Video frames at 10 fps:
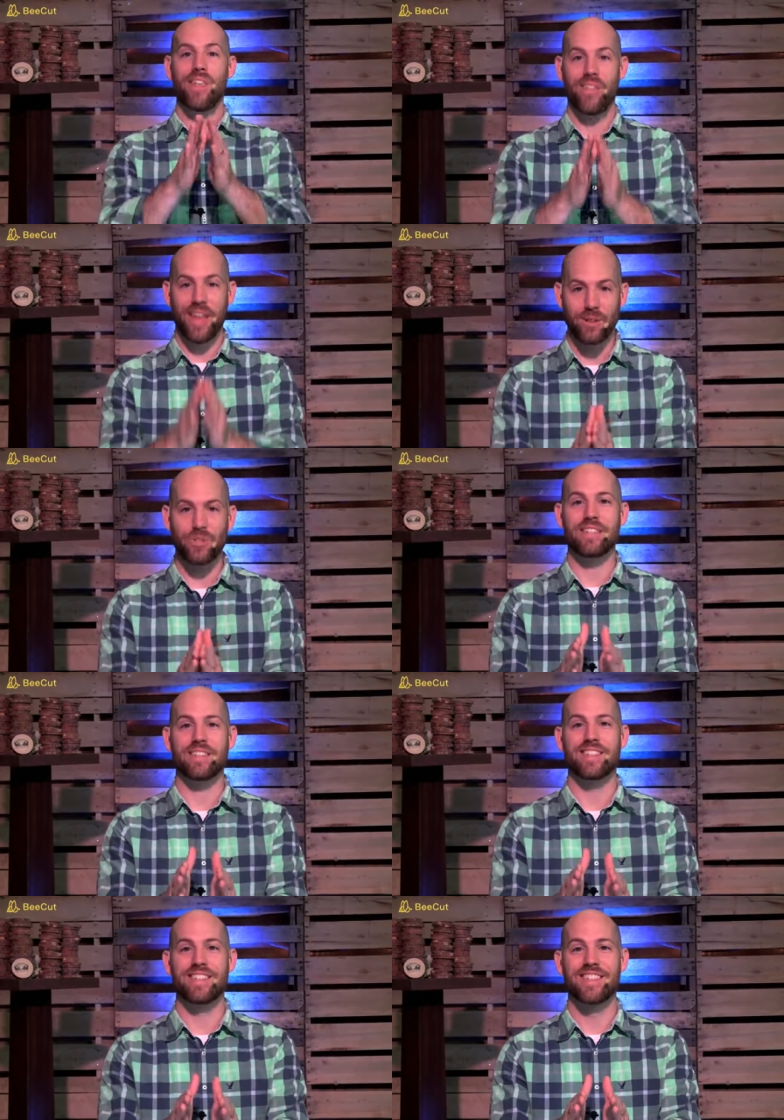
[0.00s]
Thank you,
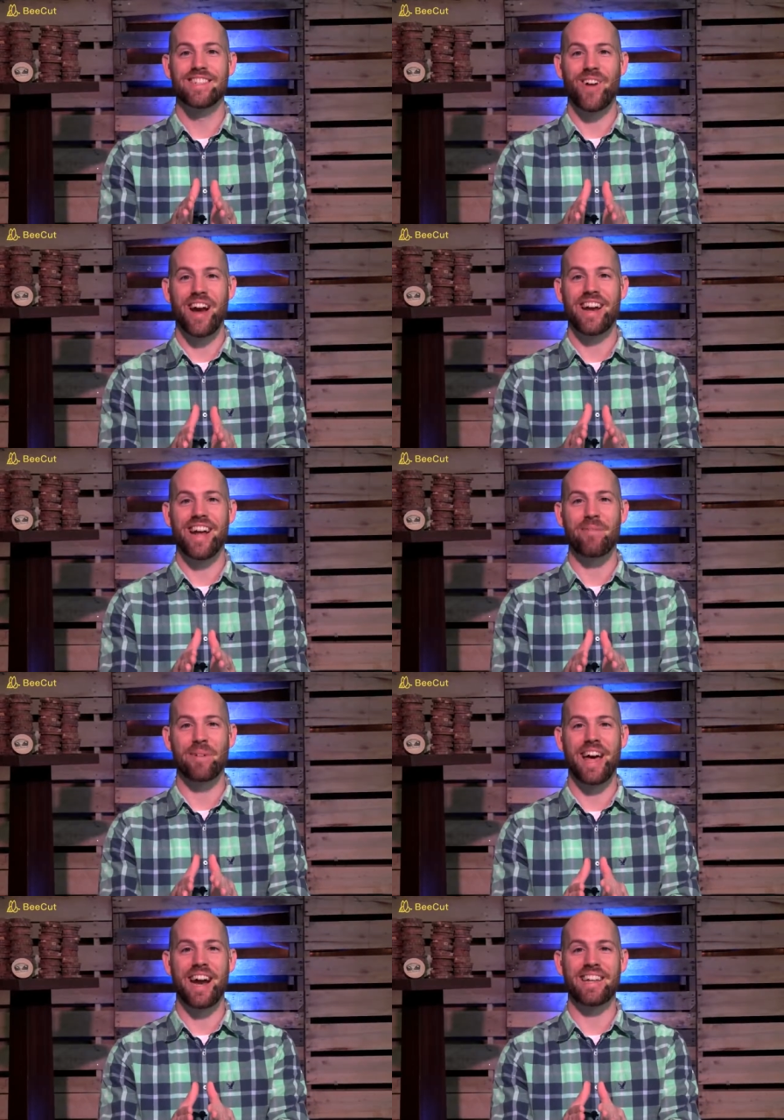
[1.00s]
Jesus right? I'm
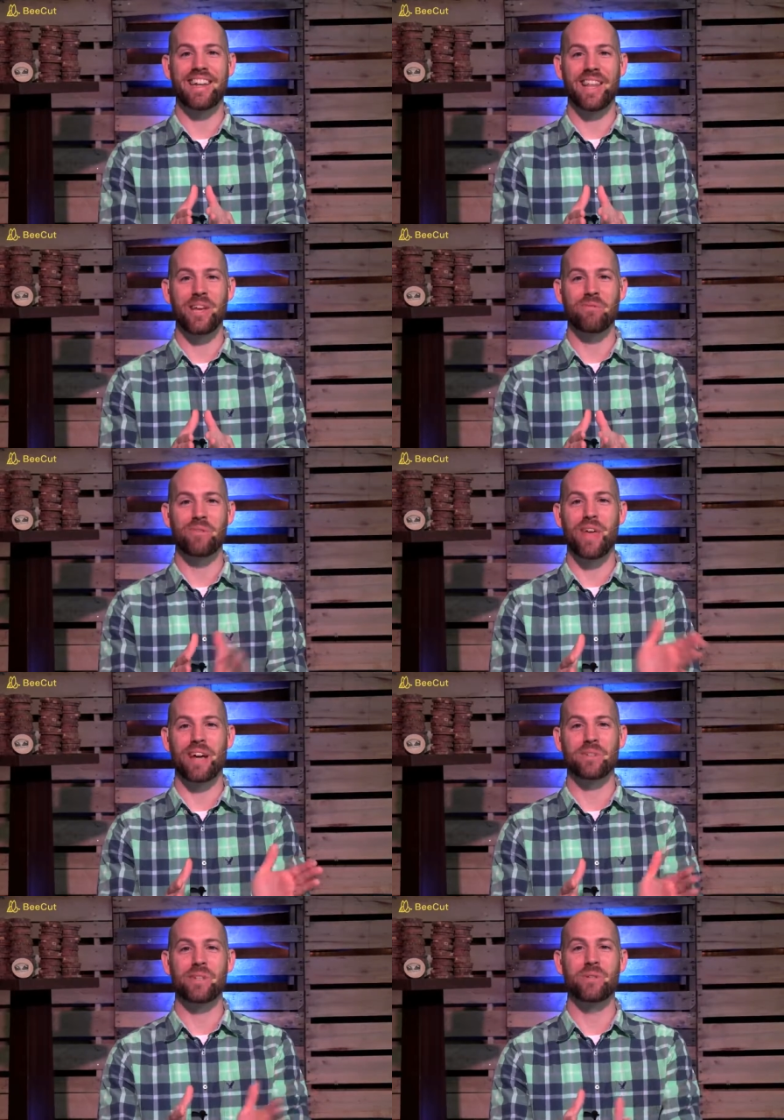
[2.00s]
glad I didn't live
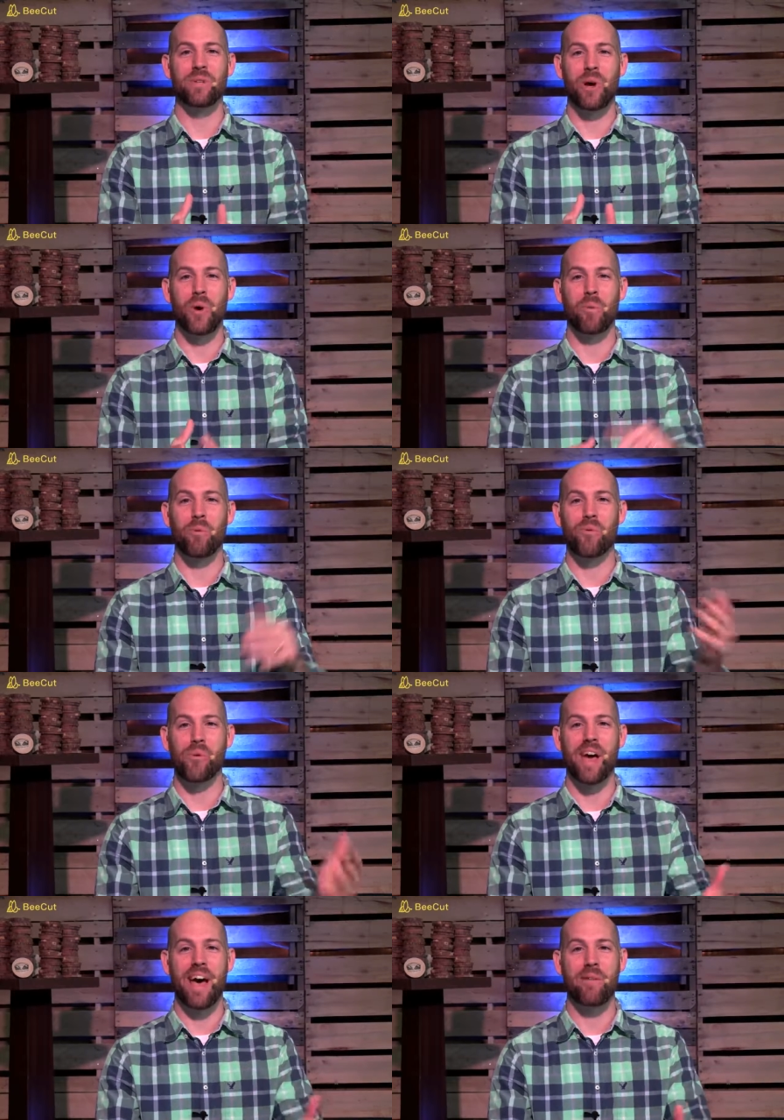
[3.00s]
2,000 years ago or
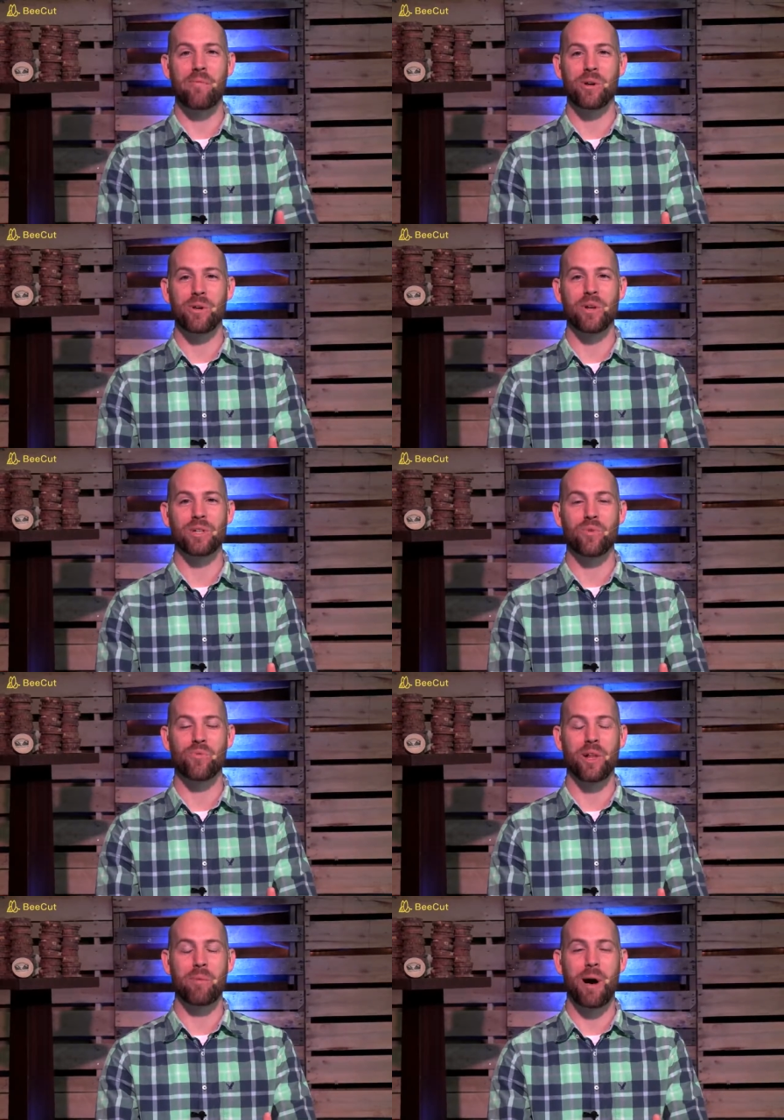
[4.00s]
before that when eunuchs were
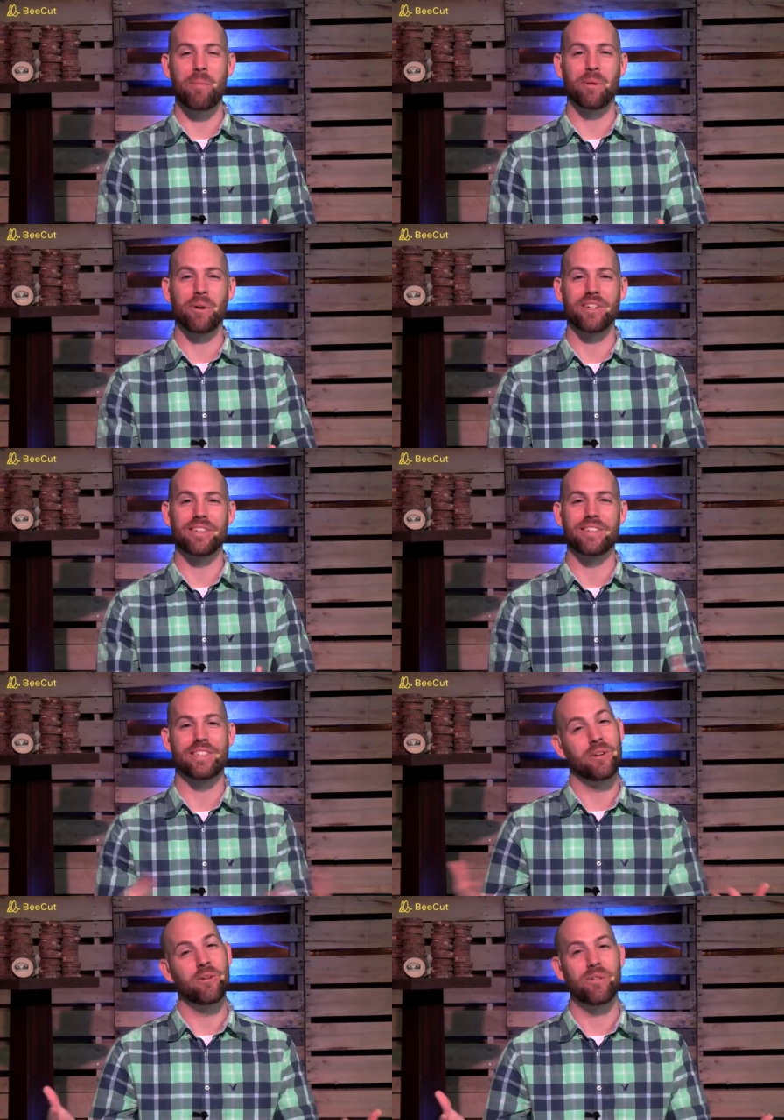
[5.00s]
fairly popular because
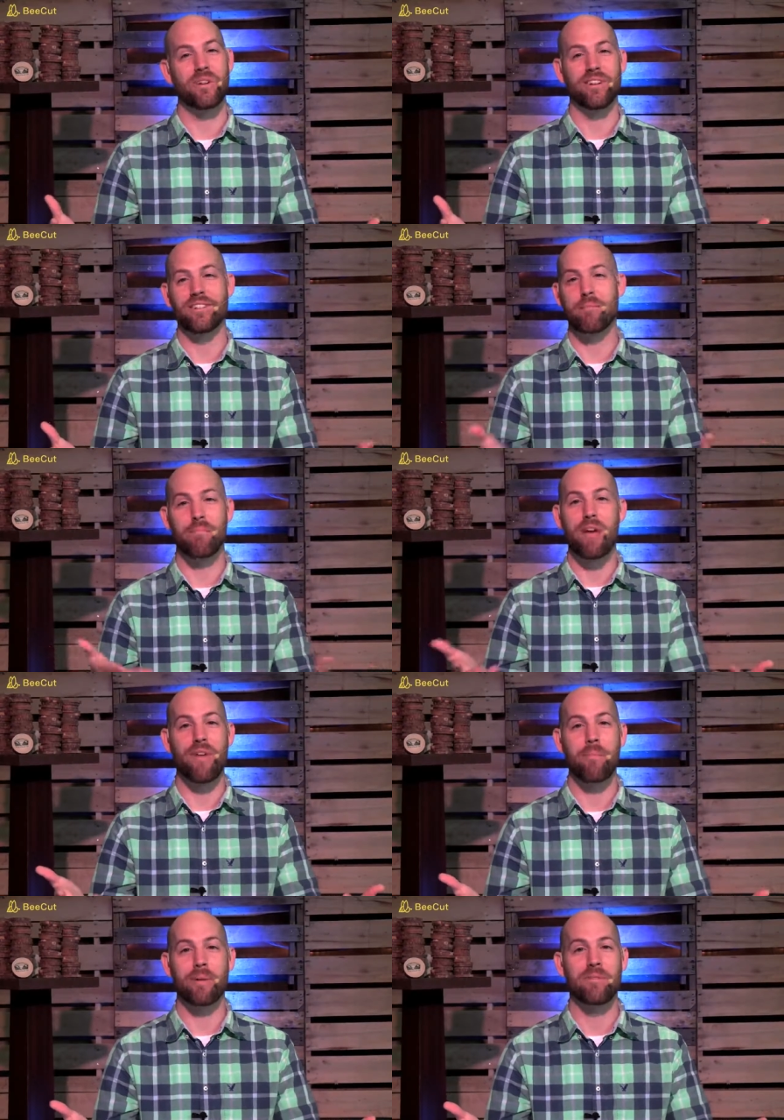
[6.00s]
you, you know, it may have
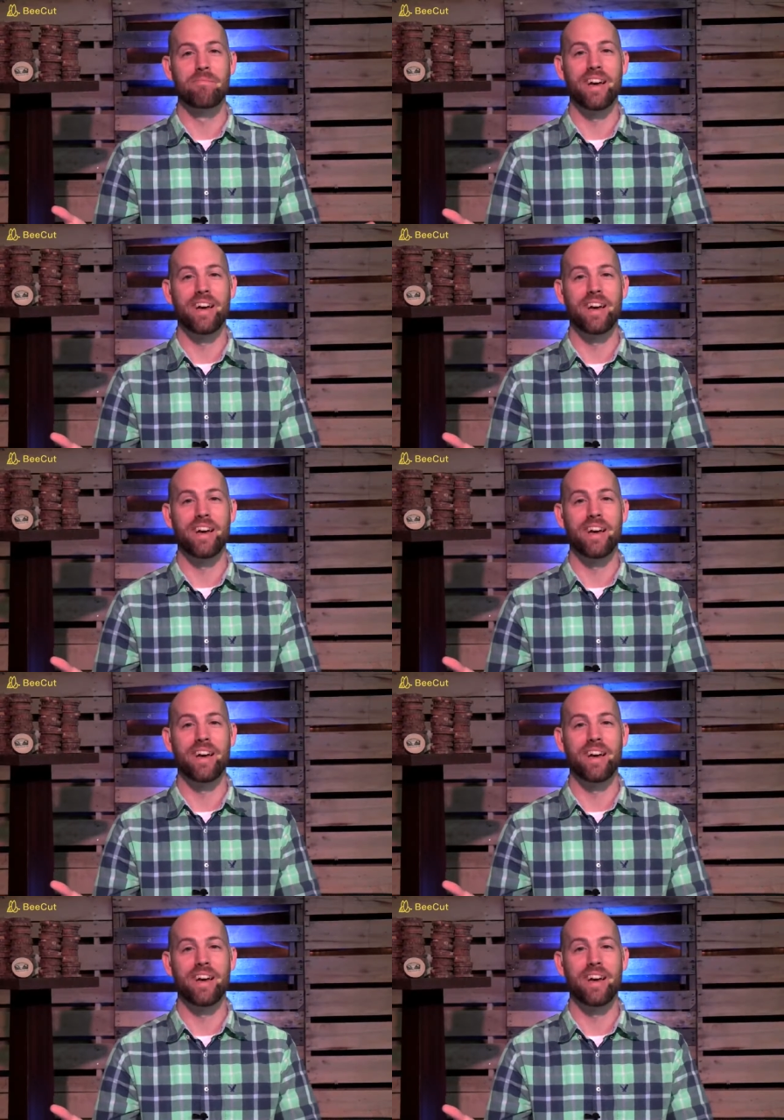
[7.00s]
happened.